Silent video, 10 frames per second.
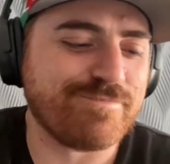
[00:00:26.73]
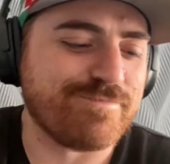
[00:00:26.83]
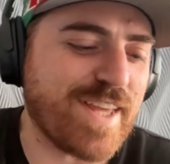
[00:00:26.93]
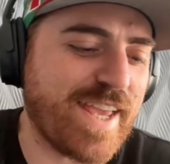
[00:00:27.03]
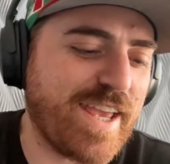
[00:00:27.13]

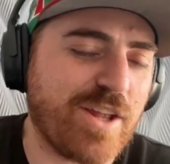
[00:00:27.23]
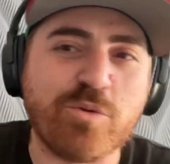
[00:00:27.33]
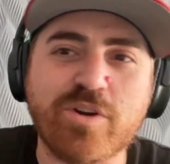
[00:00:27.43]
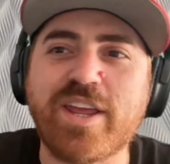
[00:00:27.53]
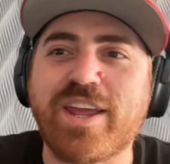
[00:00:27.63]
And
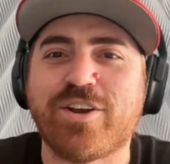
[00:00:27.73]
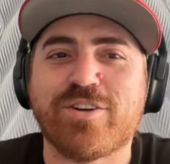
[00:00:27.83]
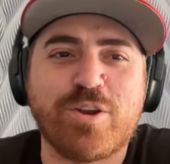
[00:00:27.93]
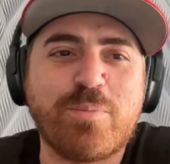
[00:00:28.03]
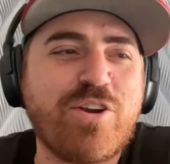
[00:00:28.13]
we're here a
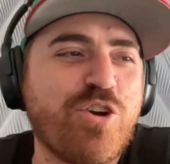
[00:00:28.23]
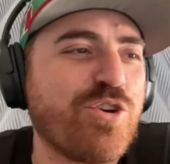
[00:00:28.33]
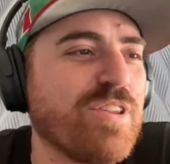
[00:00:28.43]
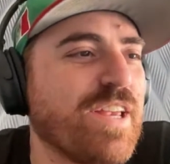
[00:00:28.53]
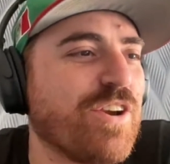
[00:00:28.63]
little bit
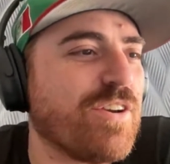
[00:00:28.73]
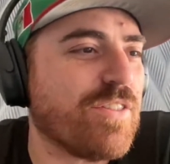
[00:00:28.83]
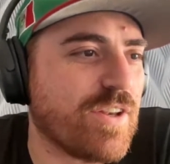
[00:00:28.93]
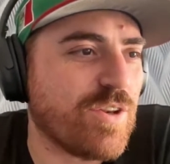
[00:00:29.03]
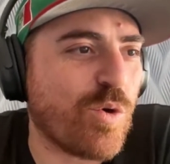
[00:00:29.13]
earlier
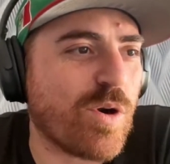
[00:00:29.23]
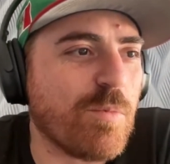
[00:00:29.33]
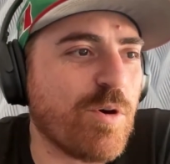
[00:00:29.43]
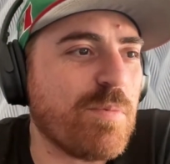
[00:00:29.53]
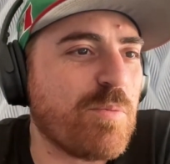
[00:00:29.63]
than
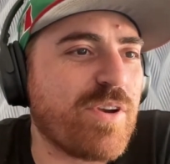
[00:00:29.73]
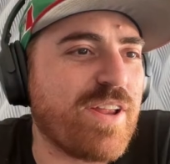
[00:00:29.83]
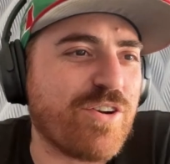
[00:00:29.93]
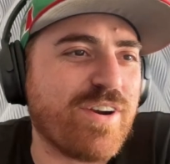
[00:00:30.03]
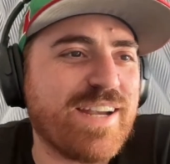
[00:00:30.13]
normal, but we're
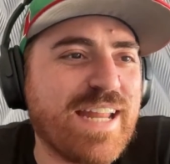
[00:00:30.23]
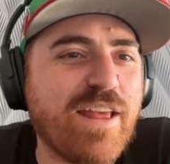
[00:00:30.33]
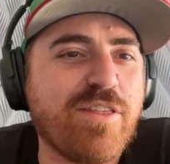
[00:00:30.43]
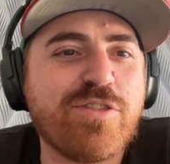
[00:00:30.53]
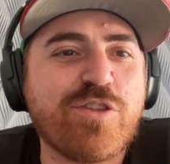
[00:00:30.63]
here on
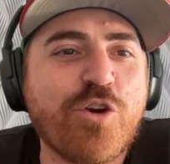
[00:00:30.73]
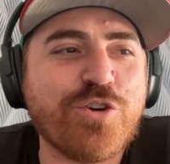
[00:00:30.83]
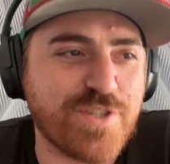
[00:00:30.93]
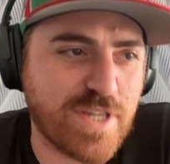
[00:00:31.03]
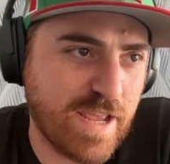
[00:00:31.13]
a
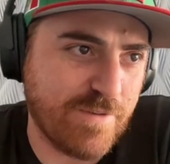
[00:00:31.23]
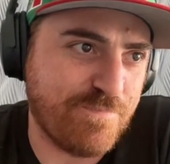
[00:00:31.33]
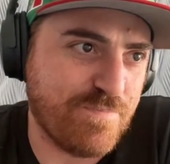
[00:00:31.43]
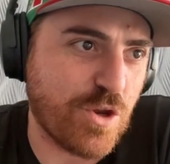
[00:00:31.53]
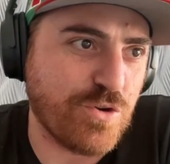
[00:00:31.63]
Thursday
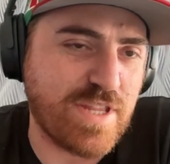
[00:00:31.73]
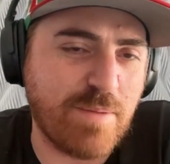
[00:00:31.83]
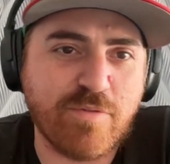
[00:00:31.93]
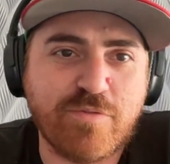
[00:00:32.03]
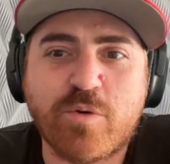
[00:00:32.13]

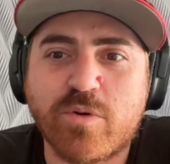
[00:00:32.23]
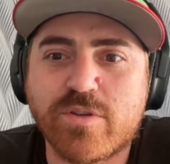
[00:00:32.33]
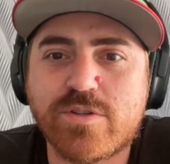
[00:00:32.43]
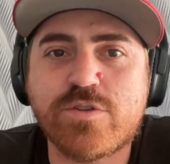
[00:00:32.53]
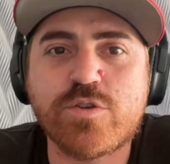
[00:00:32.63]
before
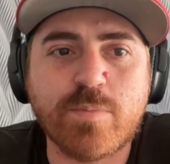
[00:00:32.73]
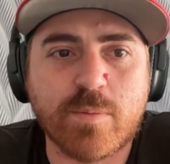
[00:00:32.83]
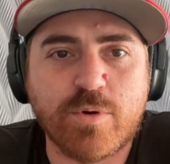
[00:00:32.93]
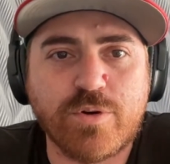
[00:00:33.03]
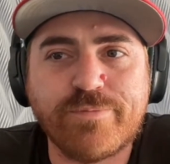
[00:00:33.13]
the Super
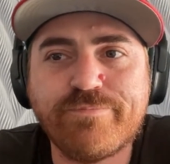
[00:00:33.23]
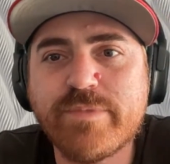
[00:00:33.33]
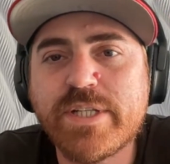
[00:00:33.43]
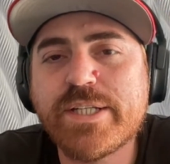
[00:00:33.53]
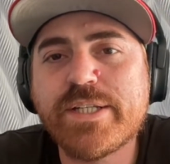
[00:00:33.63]
Bowl.
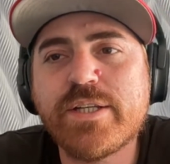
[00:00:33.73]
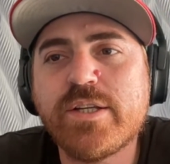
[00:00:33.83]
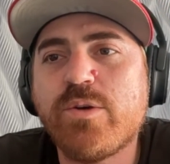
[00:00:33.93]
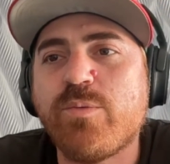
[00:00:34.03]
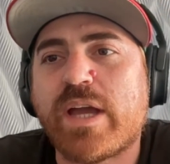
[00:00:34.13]

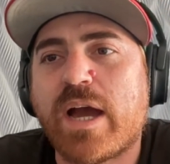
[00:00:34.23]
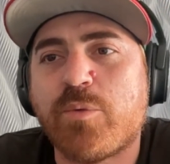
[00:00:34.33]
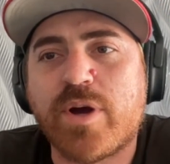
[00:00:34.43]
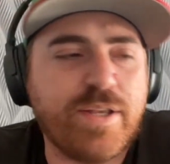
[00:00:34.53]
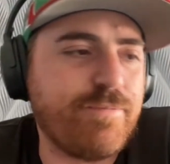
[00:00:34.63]
We
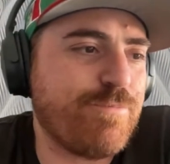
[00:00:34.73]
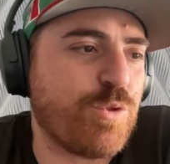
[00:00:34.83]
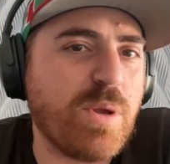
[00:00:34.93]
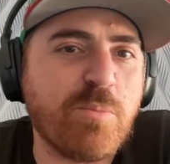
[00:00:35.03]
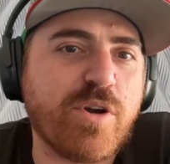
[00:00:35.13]
got what,
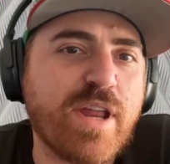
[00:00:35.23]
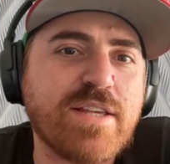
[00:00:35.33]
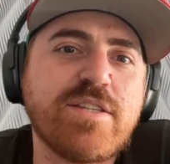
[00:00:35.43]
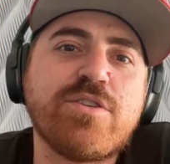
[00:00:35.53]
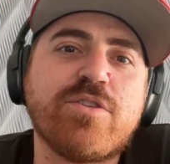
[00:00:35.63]
3 more
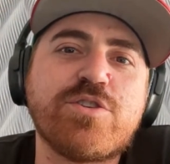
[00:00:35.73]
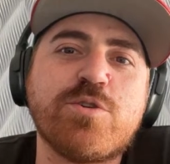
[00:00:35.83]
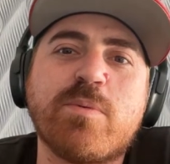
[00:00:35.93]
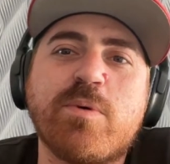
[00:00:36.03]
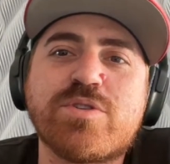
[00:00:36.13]
days until the
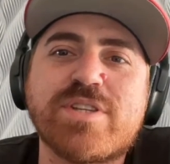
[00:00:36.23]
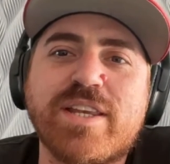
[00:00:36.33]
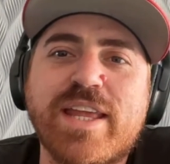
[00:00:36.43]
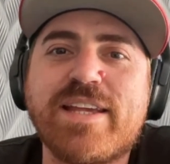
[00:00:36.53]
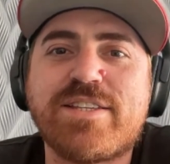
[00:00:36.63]
Super Bowl
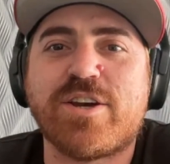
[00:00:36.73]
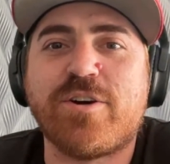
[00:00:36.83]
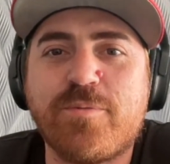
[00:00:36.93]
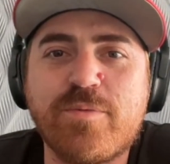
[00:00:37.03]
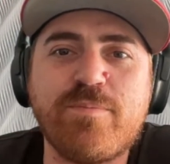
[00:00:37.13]
Sunday.
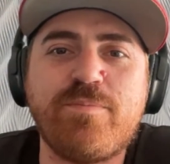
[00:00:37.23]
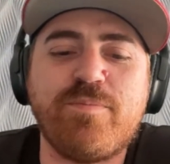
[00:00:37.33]
So,